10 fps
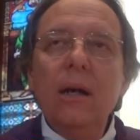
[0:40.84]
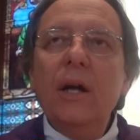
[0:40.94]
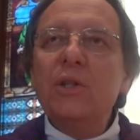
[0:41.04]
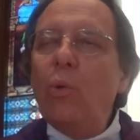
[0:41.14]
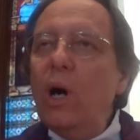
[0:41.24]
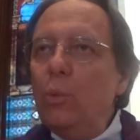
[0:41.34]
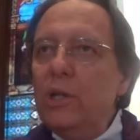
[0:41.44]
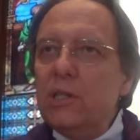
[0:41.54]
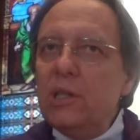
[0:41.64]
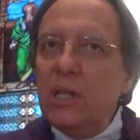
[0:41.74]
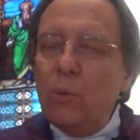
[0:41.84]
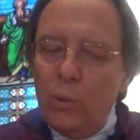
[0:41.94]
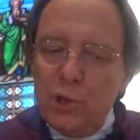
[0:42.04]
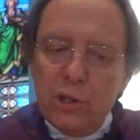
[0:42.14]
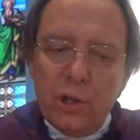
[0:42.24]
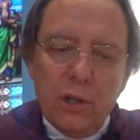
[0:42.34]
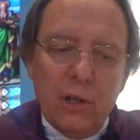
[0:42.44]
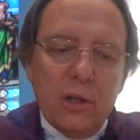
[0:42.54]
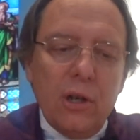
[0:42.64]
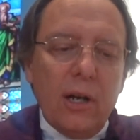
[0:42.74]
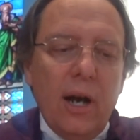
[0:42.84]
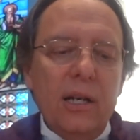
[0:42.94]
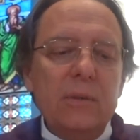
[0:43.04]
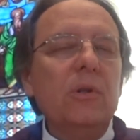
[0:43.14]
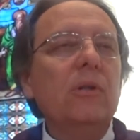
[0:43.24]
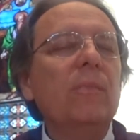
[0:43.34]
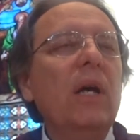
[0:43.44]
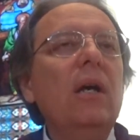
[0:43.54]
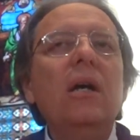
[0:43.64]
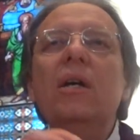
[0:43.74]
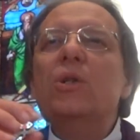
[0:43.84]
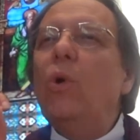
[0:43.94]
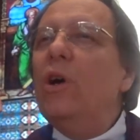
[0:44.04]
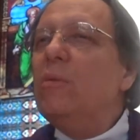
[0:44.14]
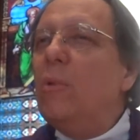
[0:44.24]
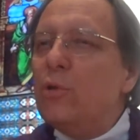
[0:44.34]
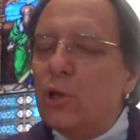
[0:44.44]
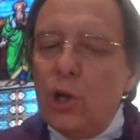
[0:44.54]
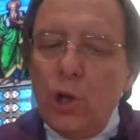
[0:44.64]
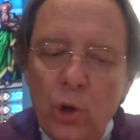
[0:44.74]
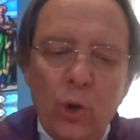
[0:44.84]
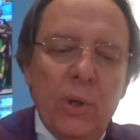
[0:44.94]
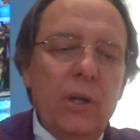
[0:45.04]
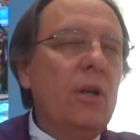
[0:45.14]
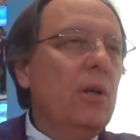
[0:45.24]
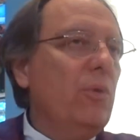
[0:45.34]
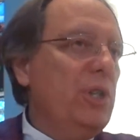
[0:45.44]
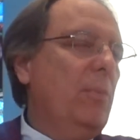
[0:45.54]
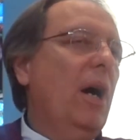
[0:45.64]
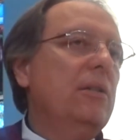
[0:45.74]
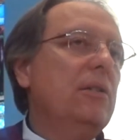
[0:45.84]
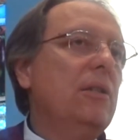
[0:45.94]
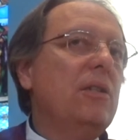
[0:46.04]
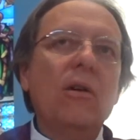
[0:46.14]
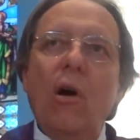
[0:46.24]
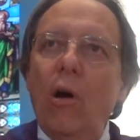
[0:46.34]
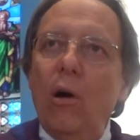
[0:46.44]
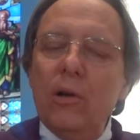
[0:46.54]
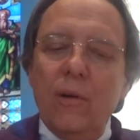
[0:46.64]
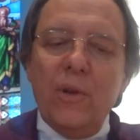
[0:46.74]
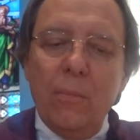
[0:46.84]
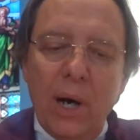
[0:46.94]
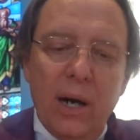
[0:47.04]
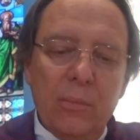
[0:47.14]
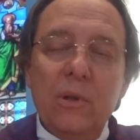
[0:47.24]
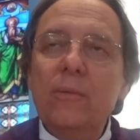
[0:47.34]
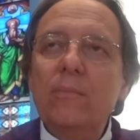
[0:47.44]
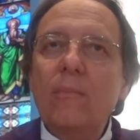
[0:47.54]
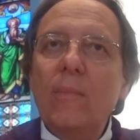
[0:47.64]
And so, what we see, what we just heard in our gospel, is one of the most human responses in all of the Bible.